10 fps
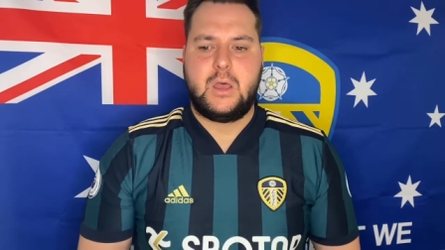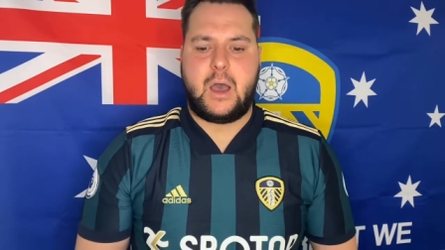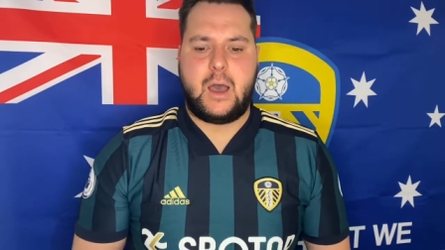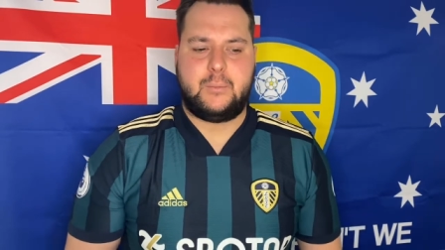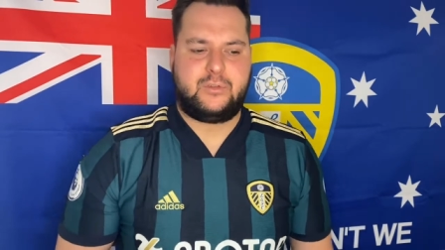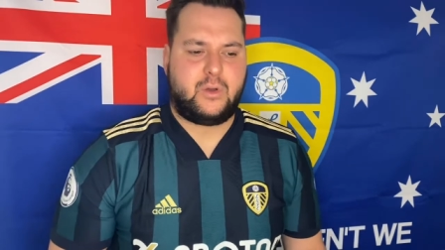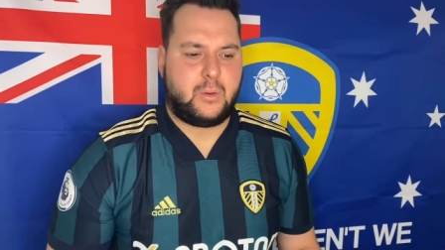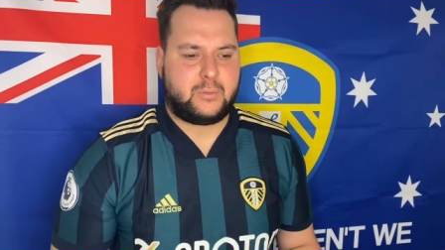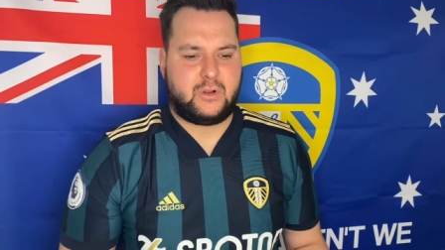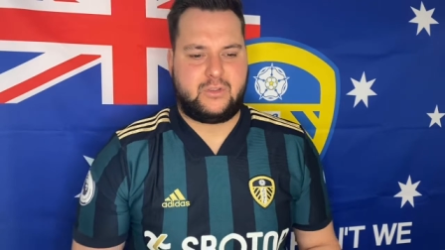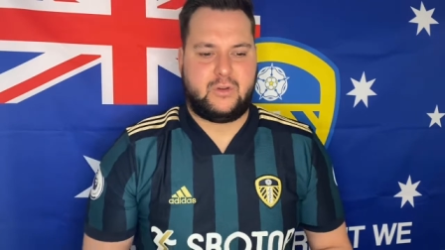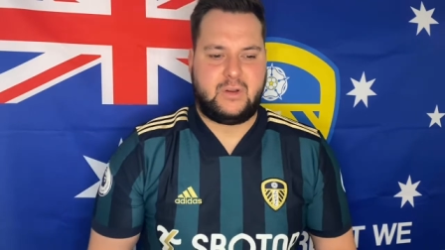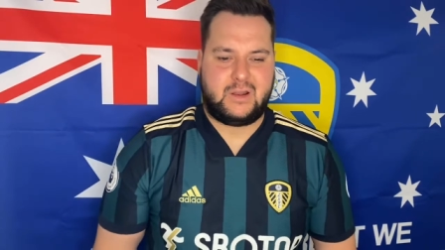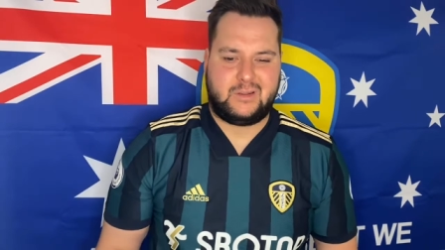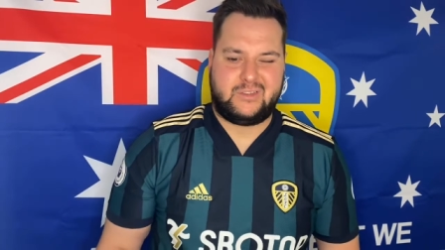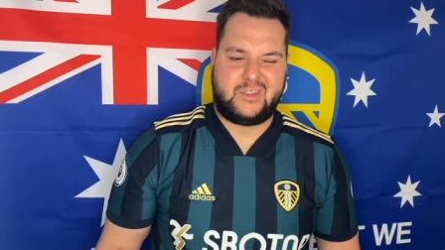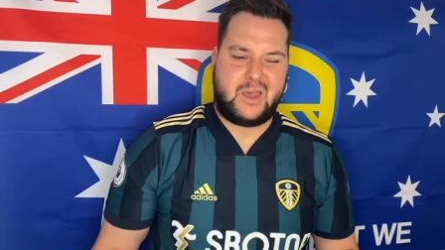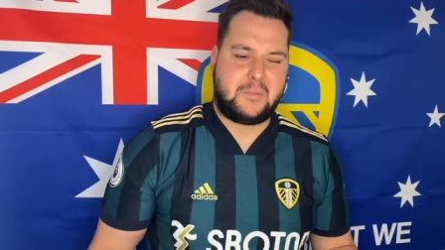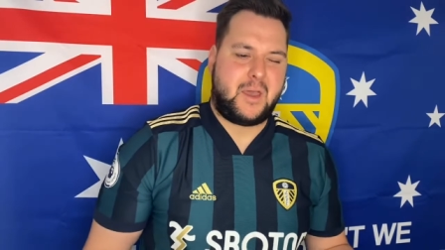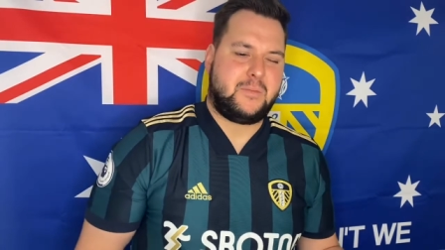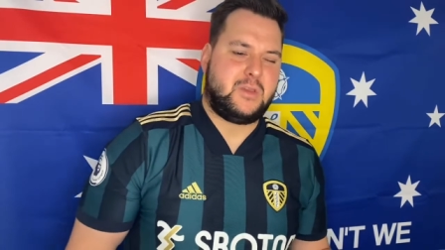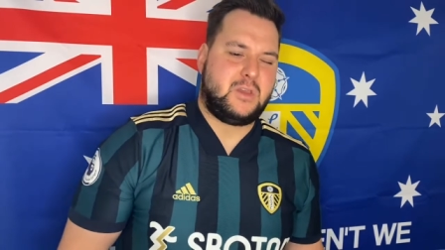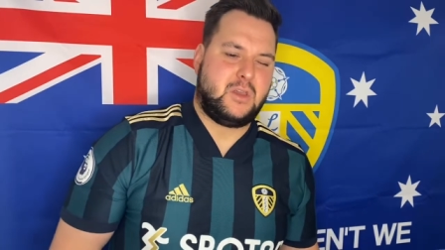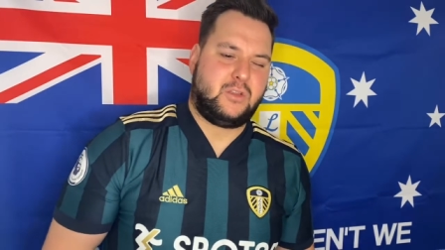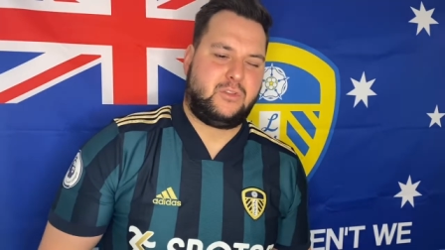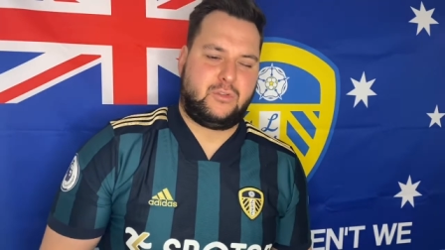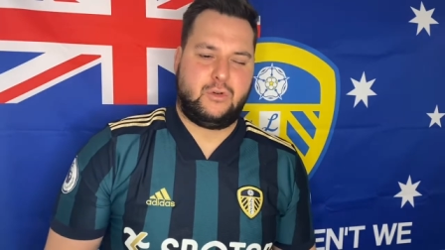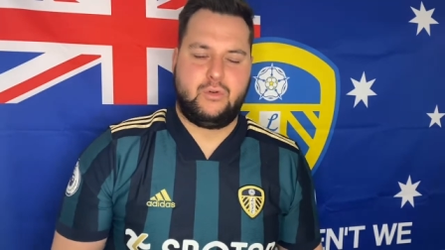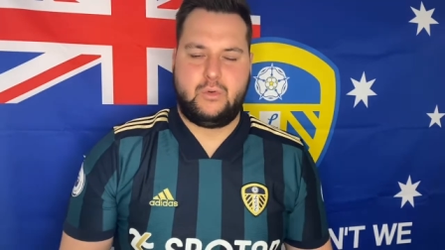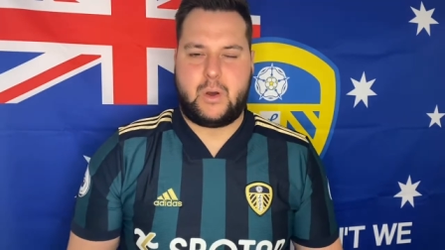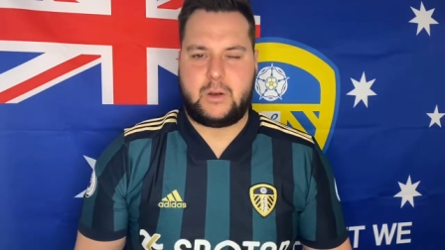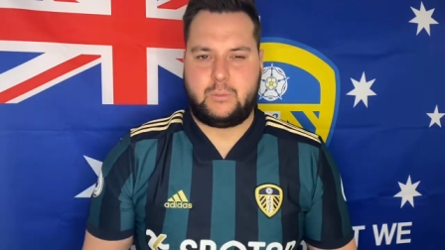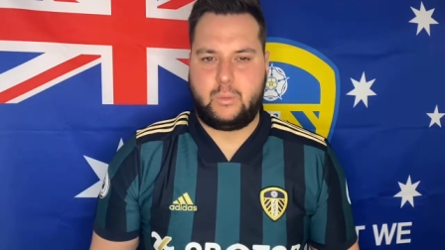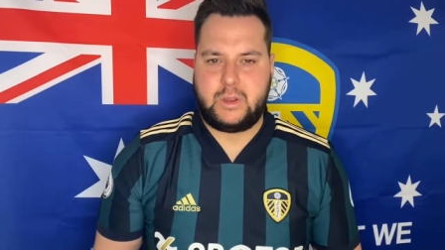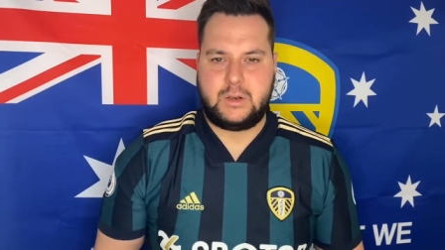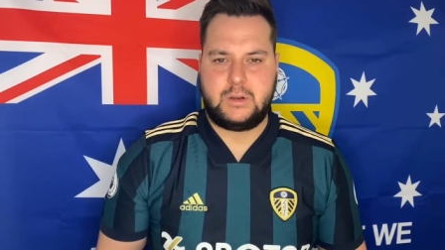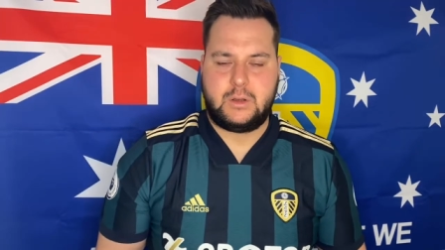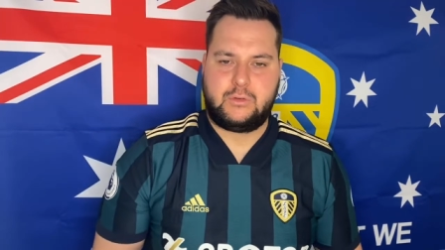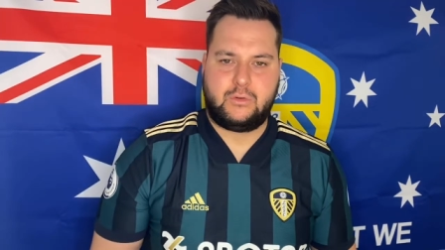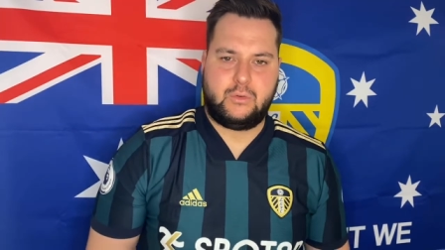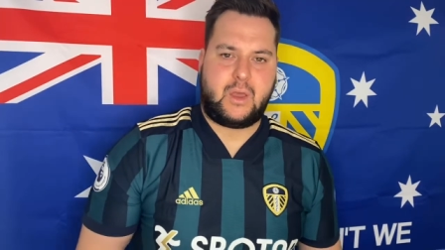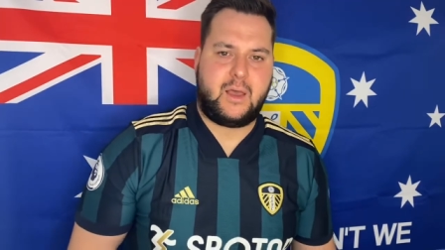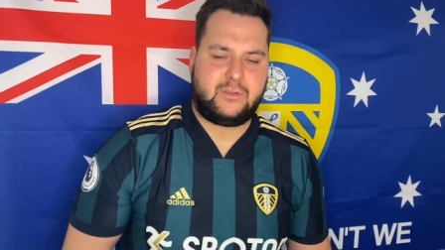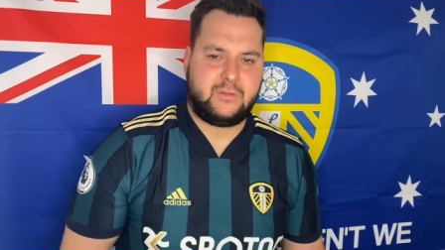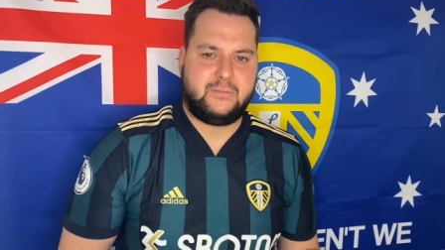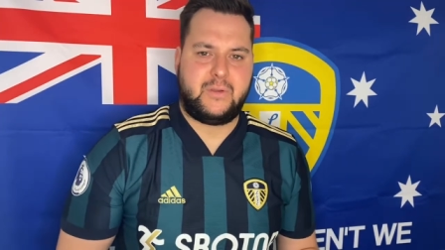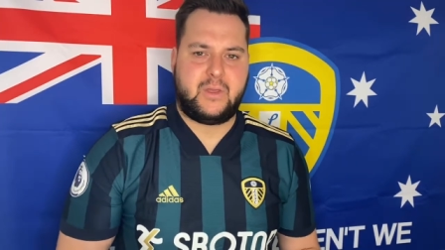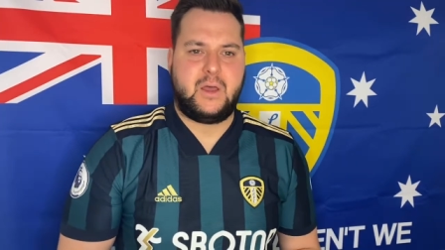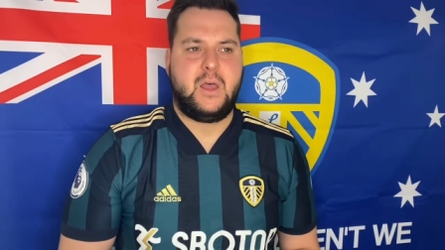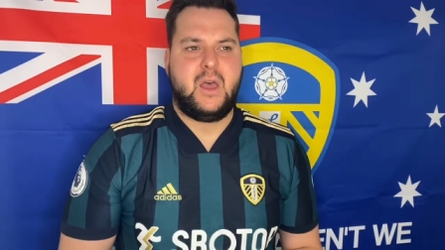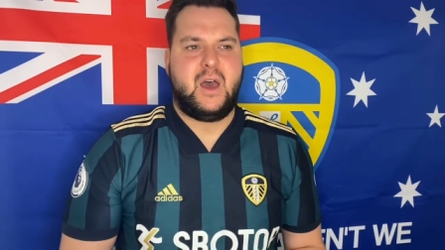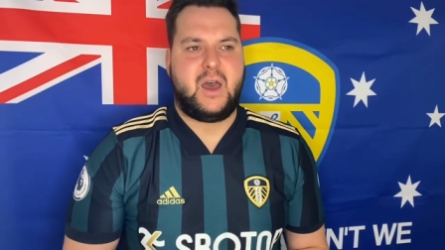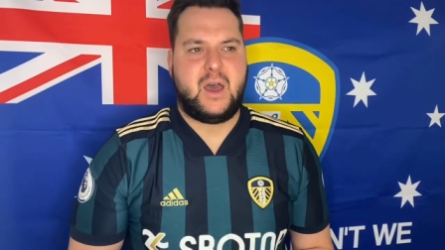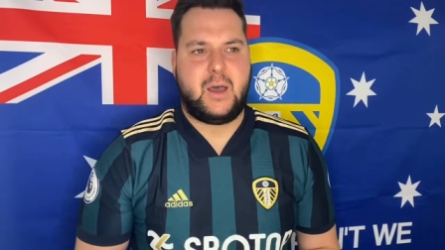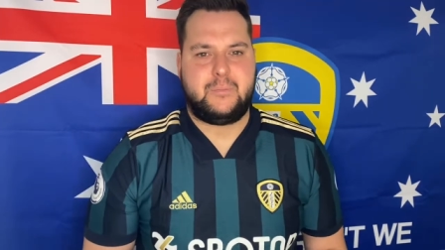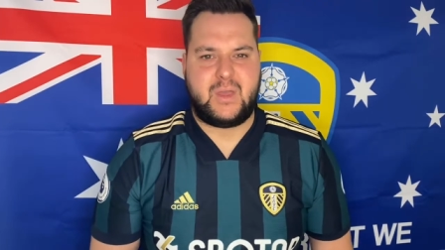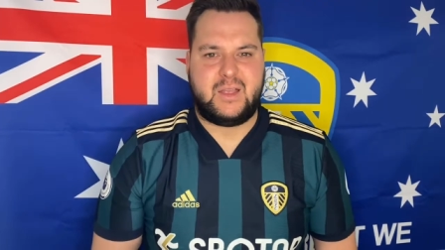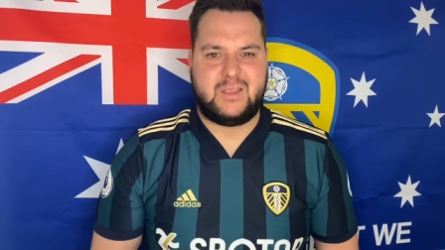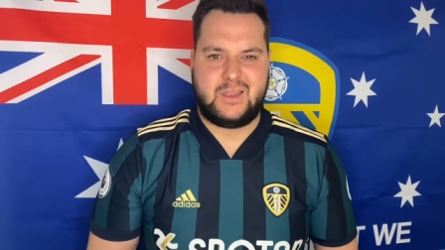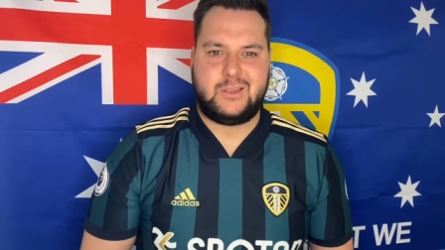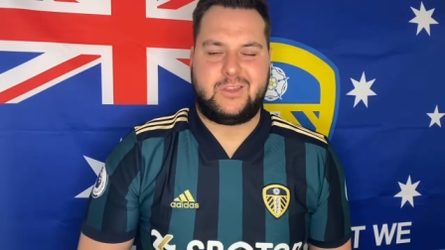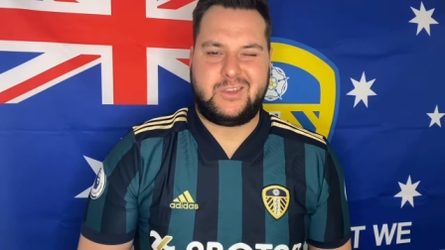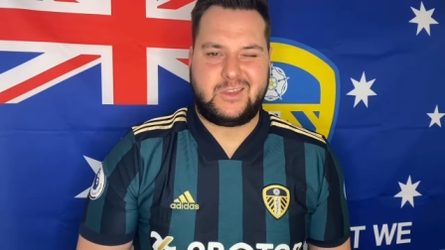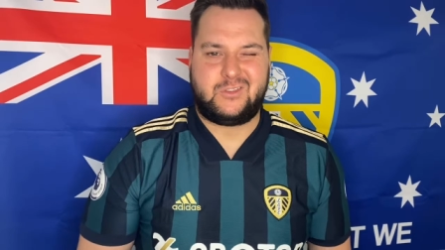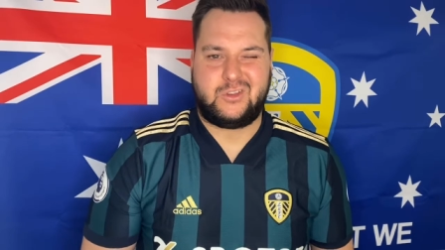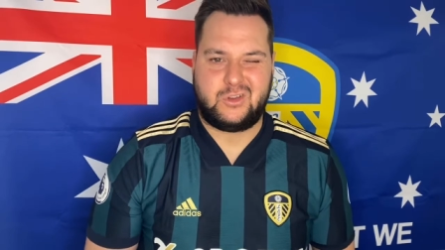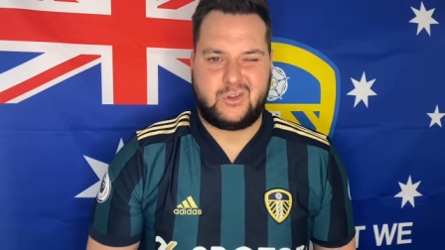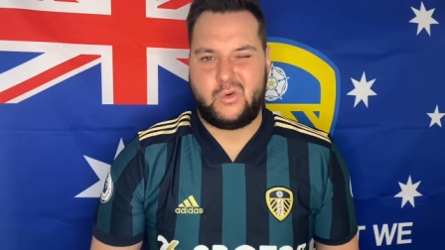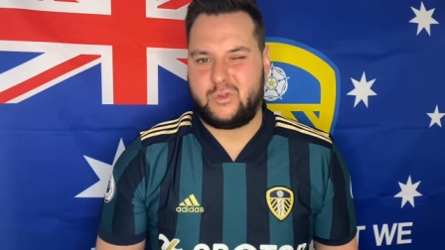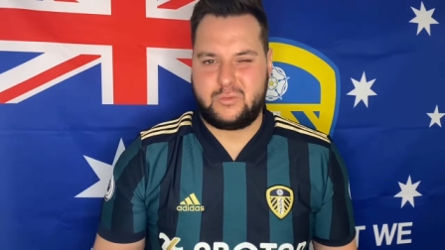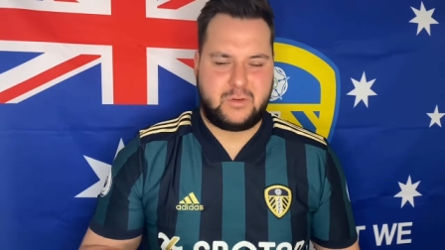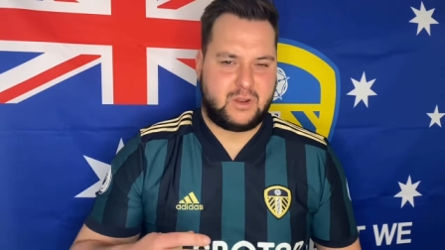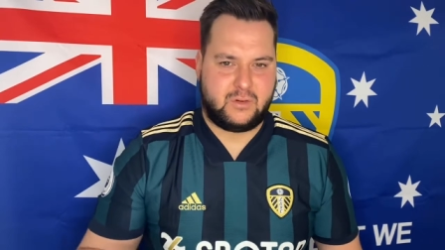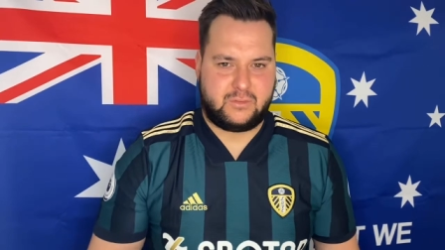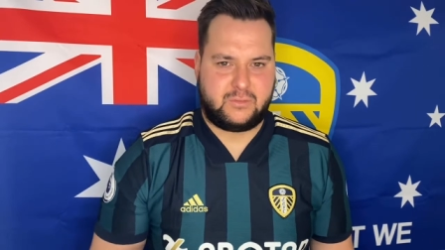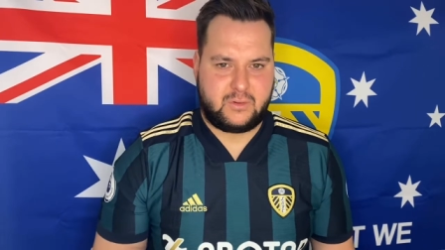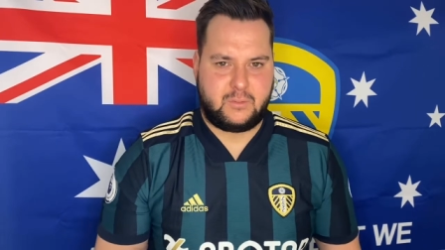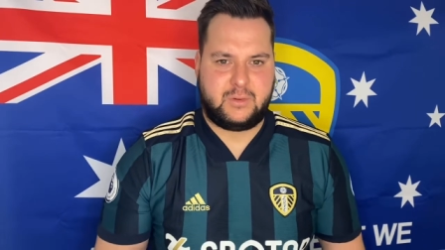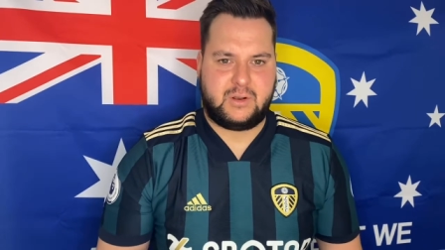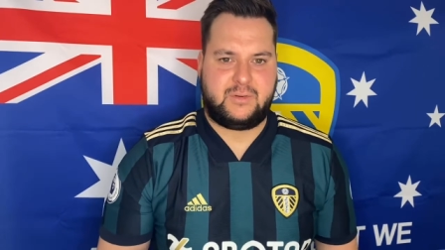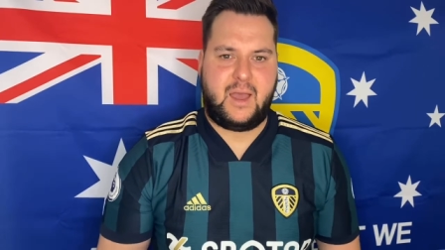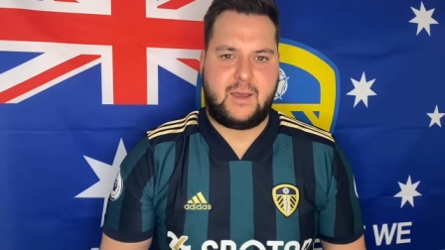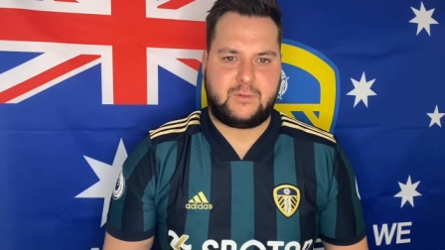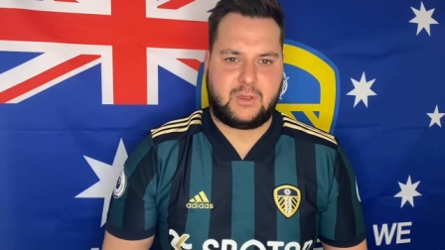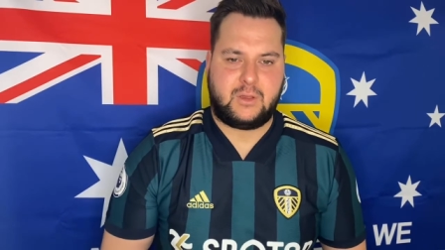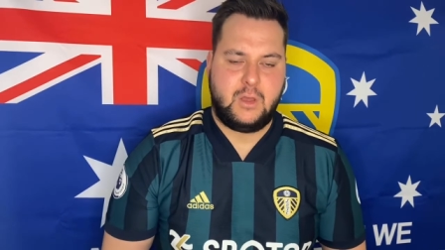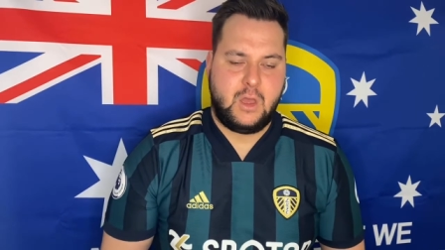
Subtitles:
So I'm going to turn around and say maybe a 2-1 win to Aston Villa. And then I think it's going to cause a bit of havoc.